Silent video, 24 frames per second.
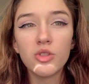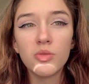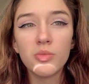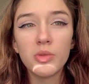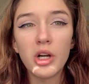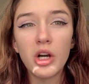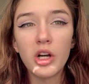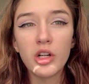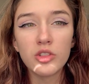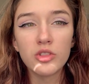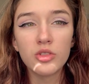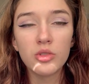but
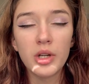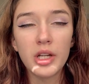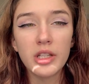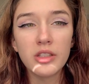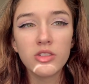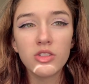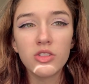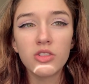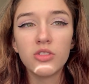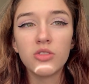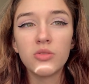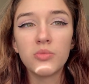also has a
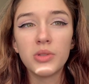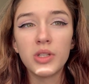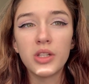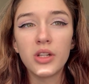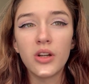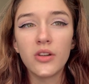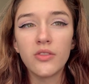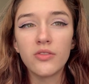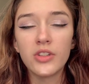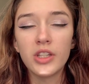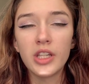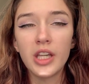little bit
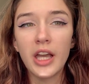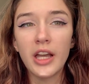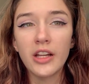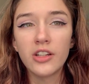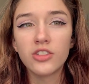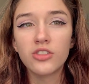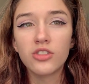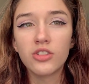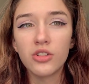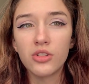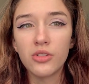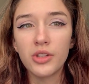of like
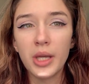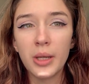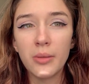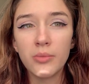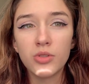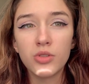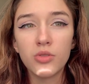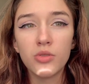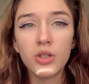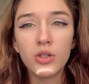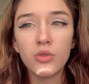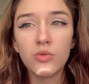extra glam
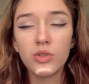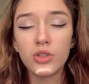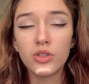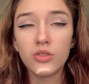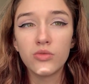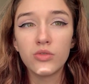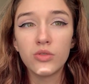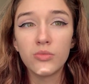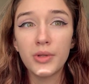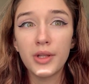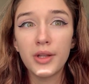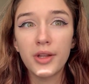to it, which
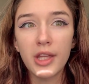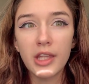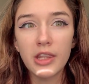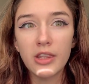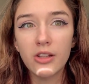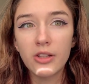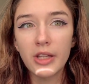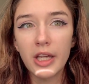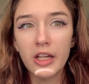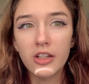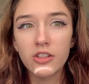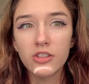would be like the
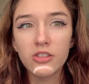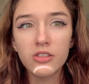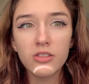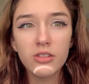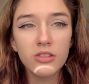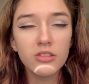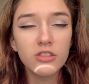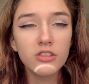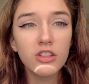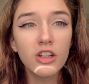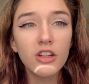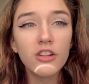lashes and
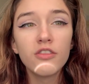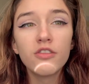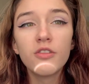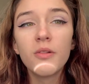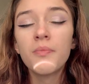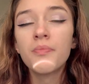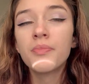stuff.